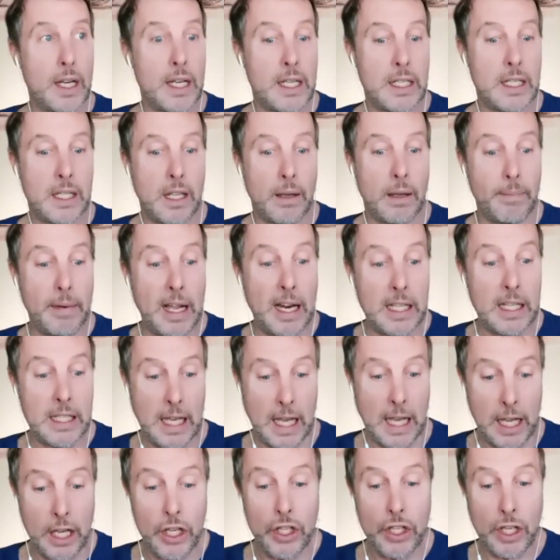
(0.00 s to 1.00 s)
is the
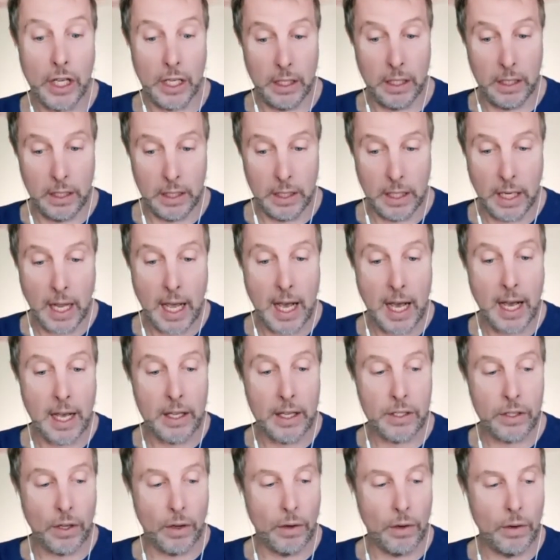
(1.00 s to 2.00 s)
meditation. Yeah.
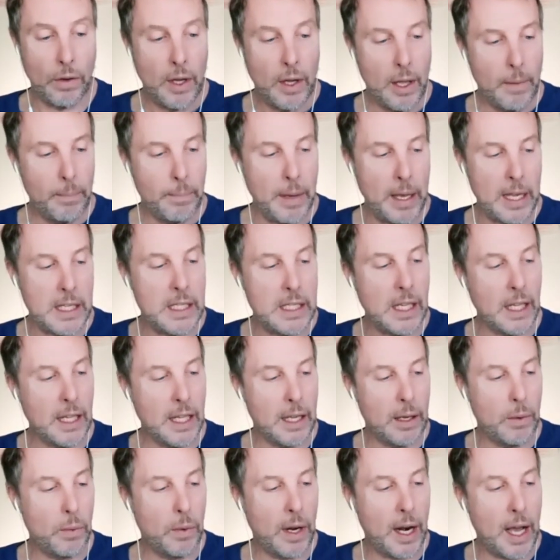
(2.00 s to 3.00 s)
So
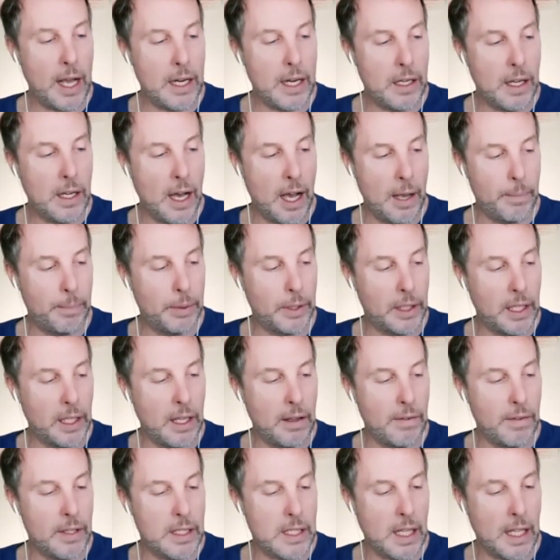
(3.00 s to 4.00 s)
basically, what I I
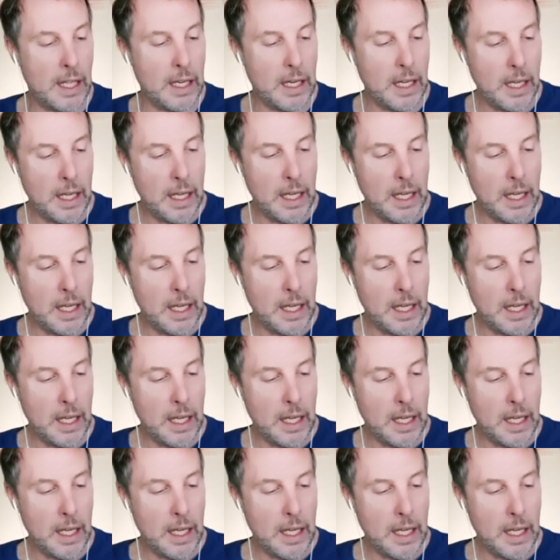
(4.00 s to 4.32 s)
believe is that